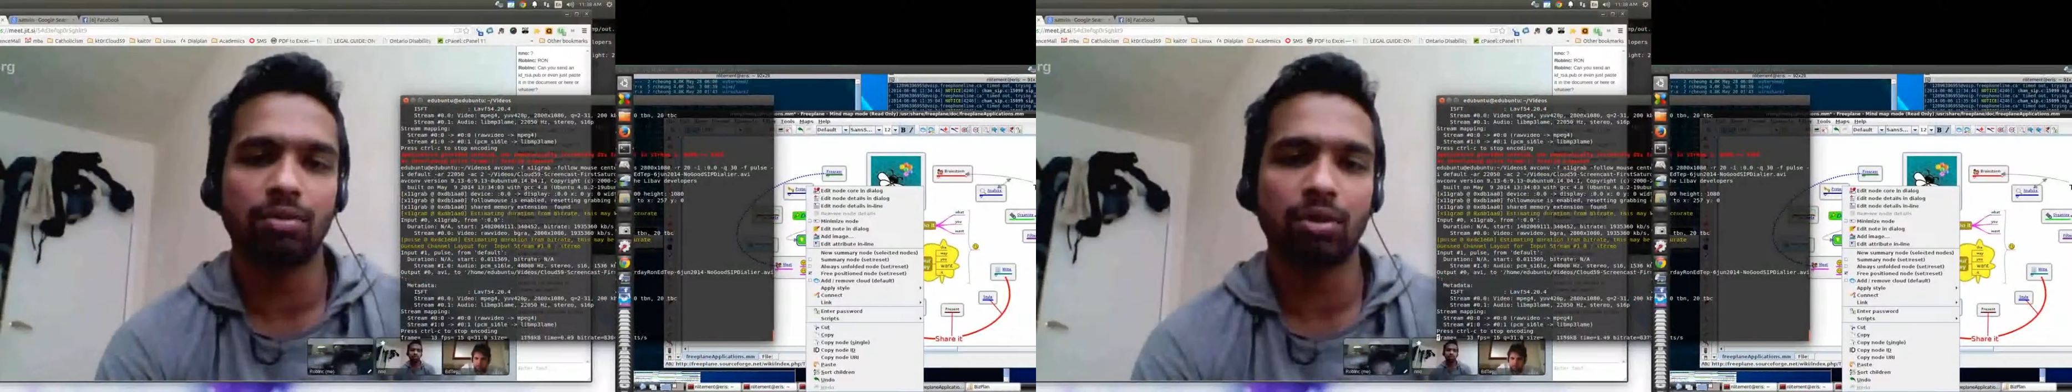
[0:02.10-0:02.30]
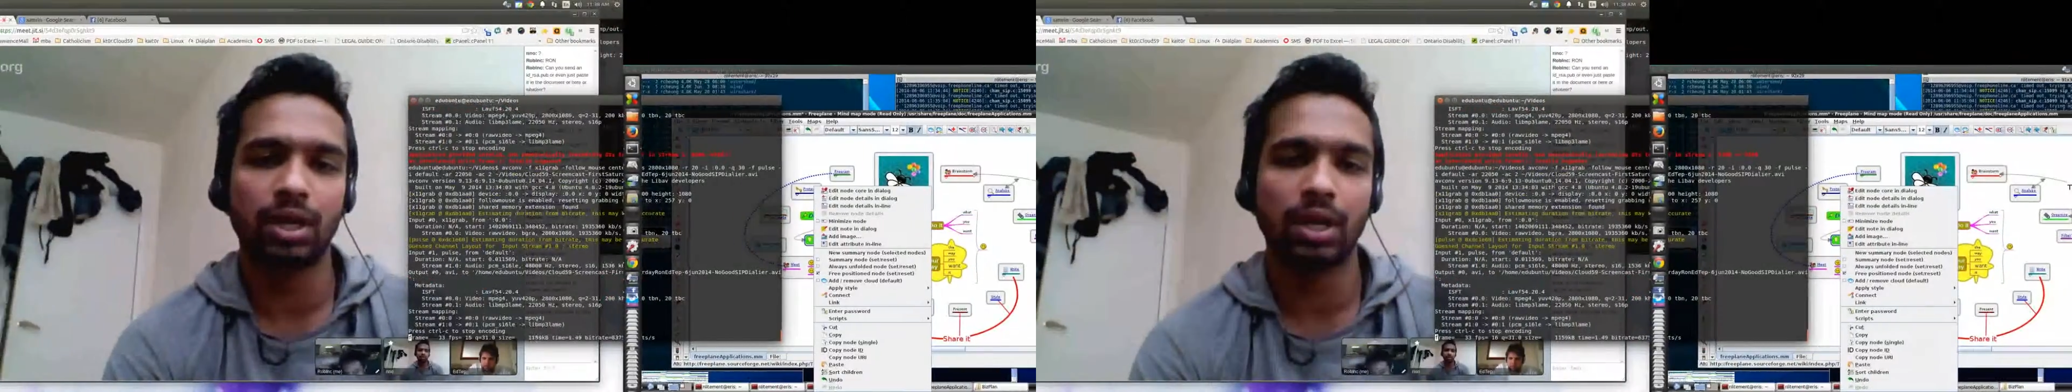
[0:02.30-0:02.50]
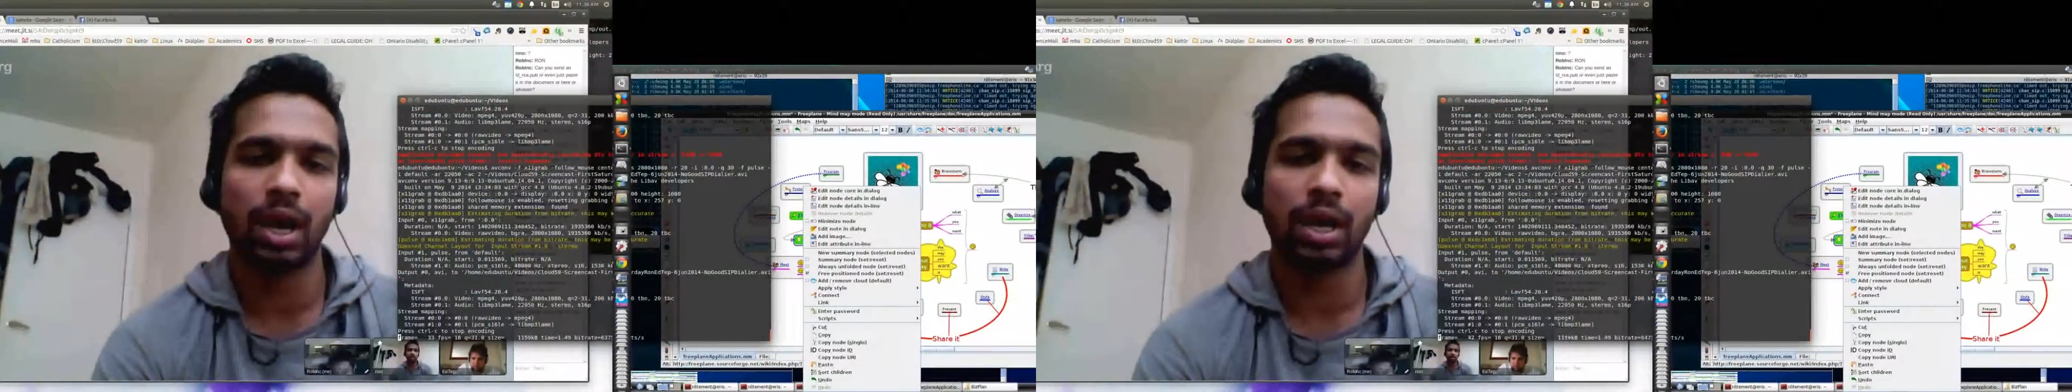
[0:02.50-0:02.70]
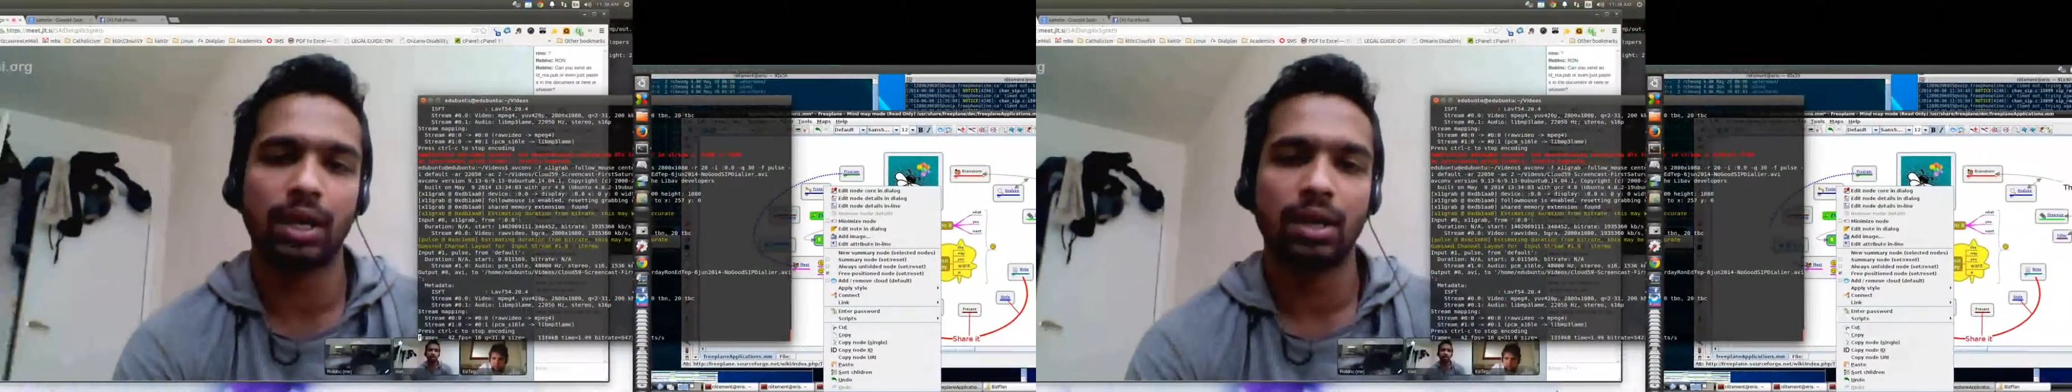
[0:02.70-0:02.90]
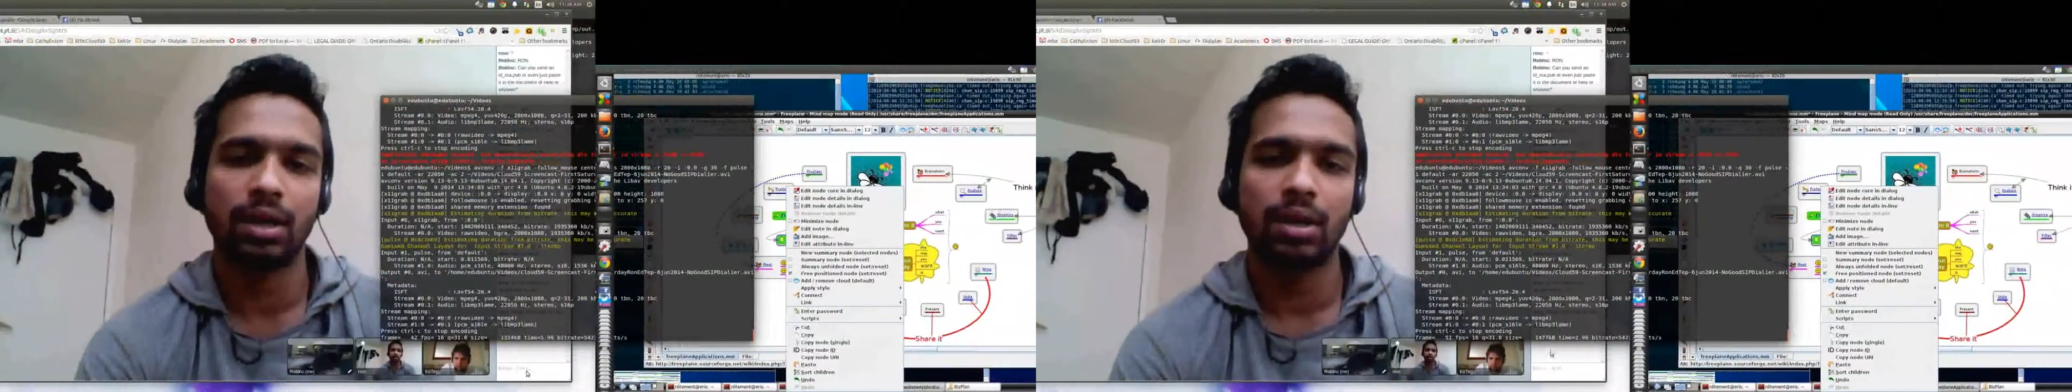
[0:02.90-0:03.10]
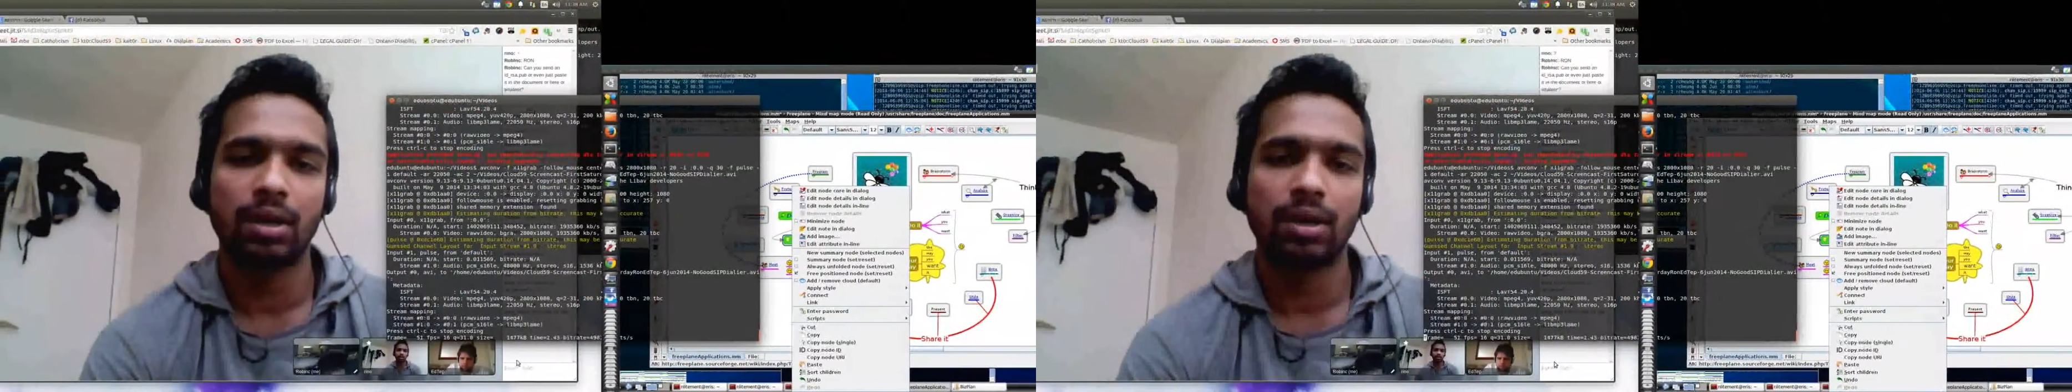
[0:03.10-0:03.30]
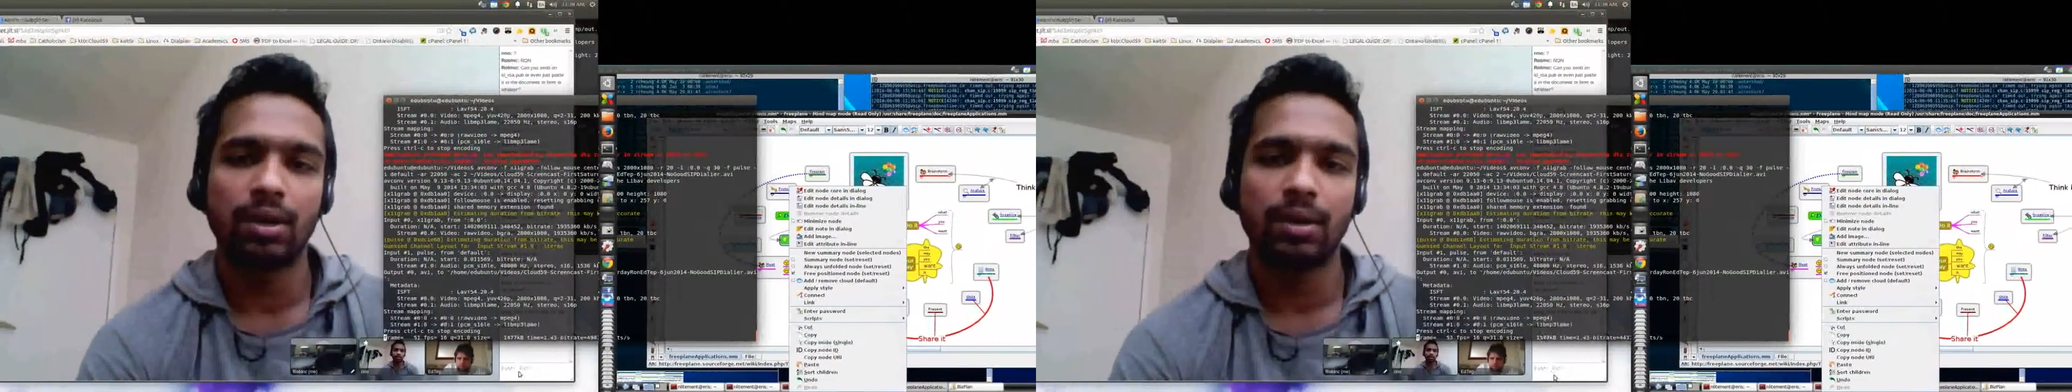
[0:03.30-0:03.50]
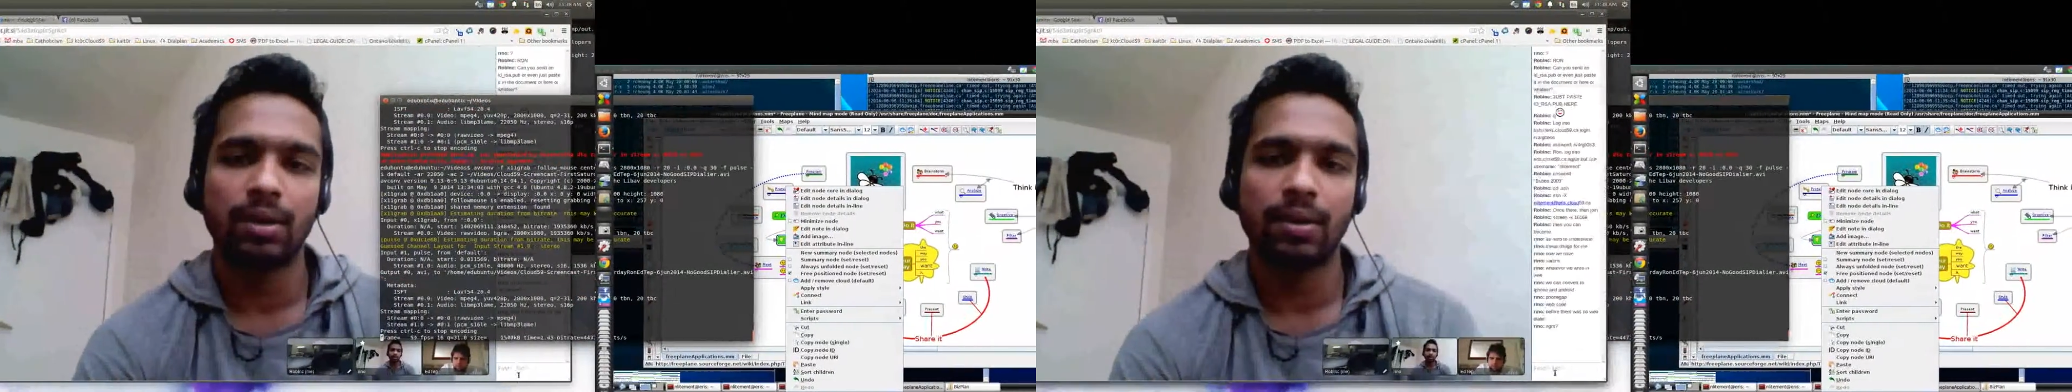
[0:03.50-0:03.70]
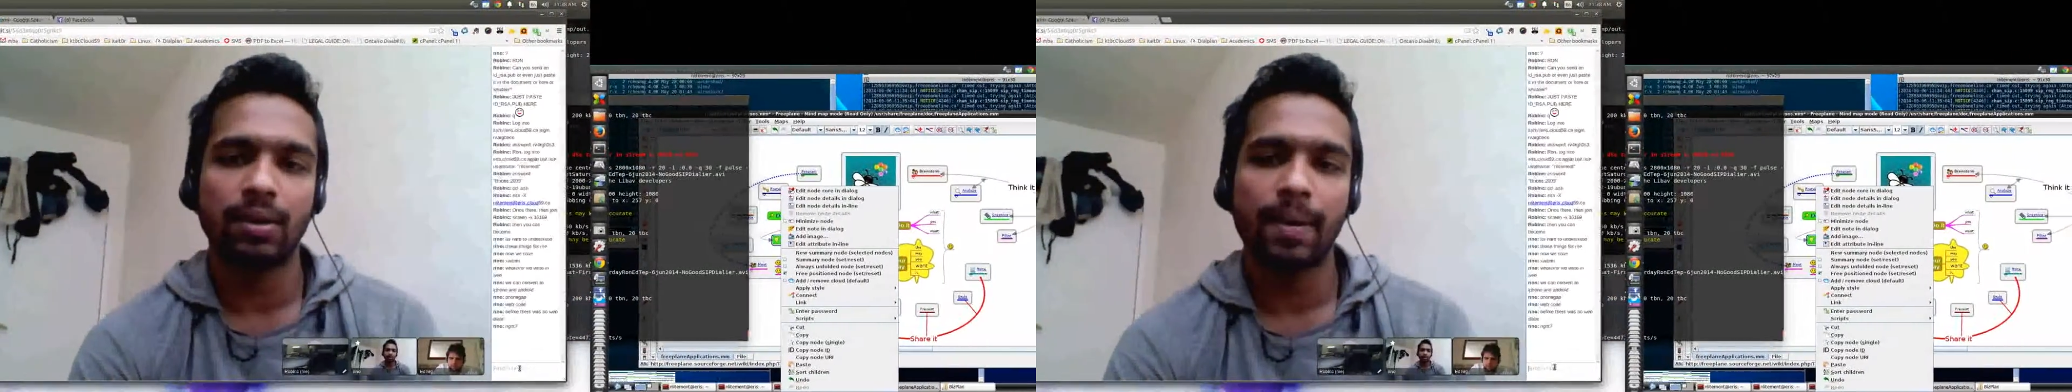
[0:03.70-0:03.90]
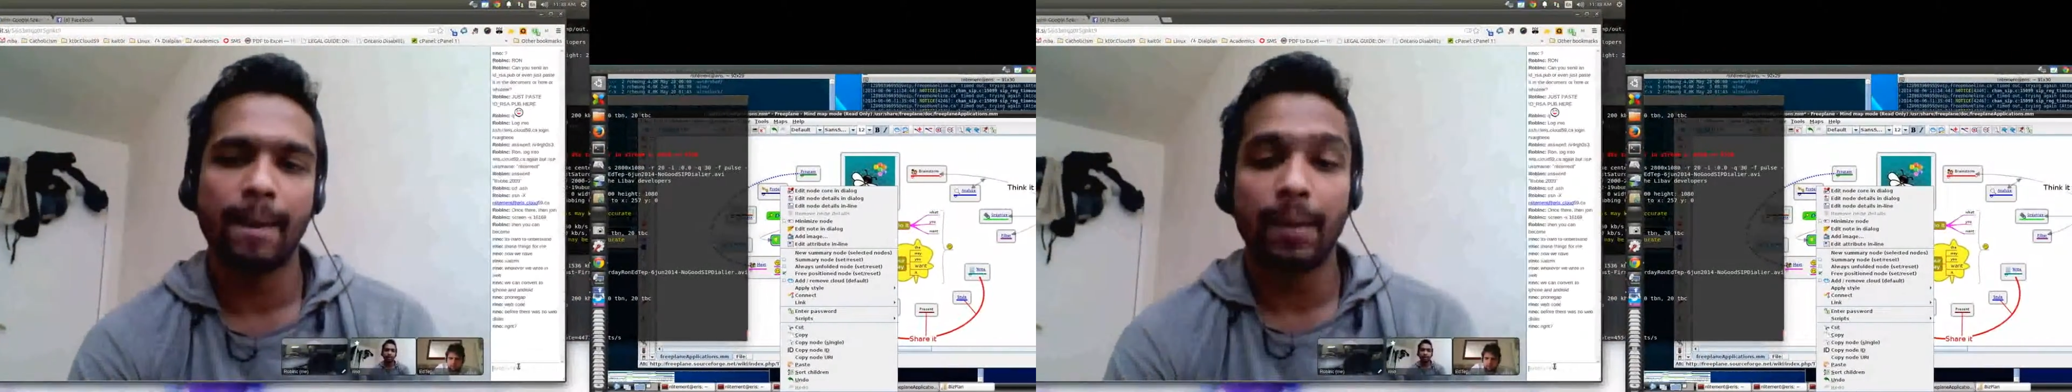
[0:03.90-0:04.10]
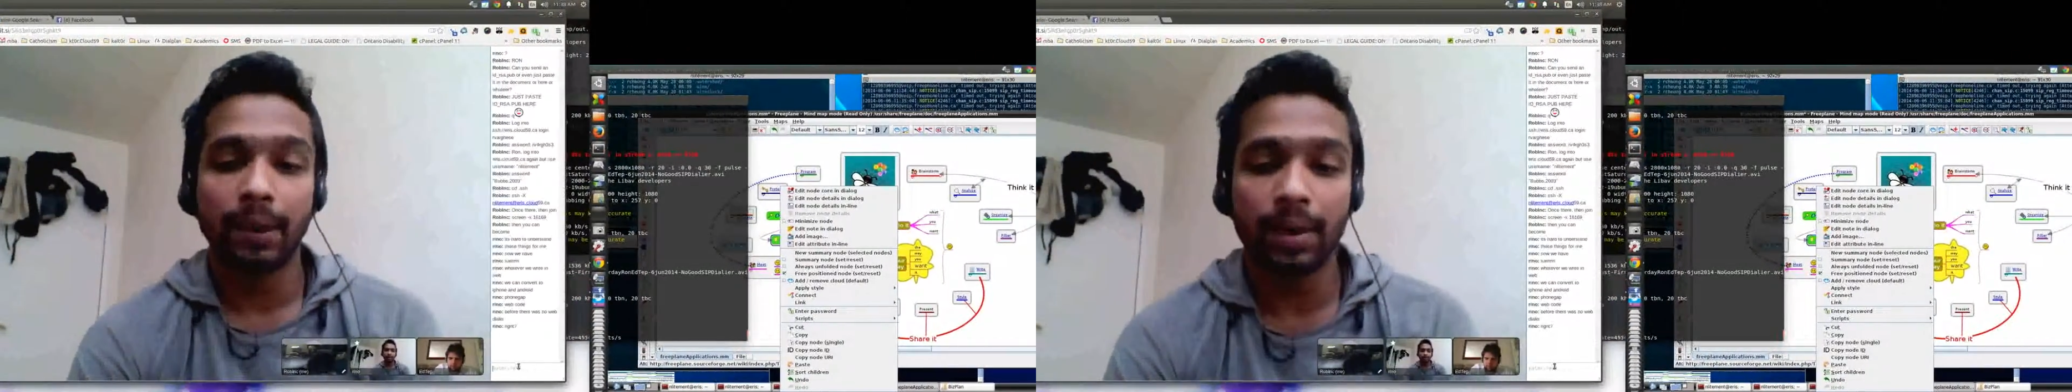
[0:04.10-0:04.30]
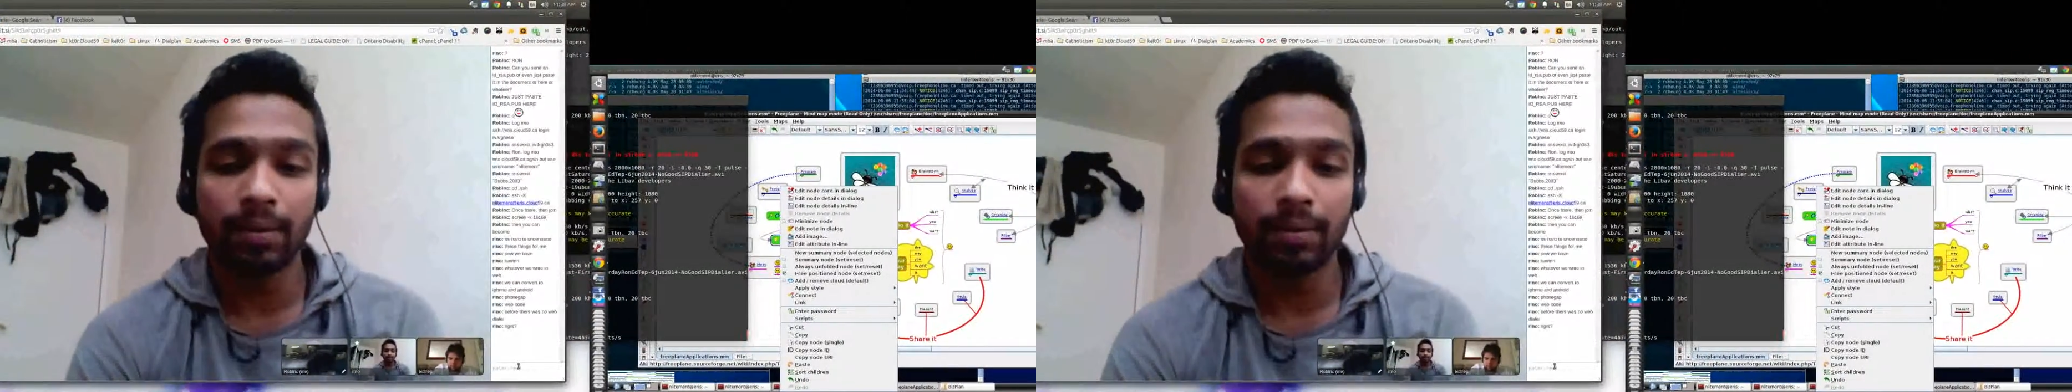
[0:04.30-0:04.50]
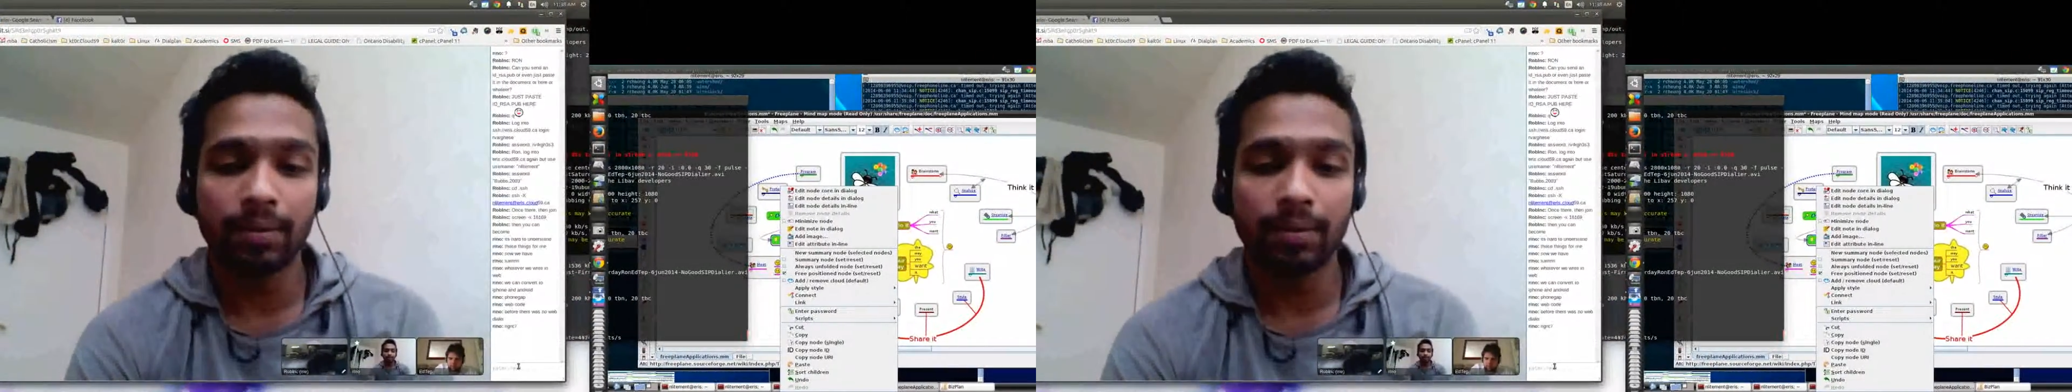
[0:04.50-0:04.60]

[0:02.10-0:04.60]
Sorry, what's the word that you said? There's only what?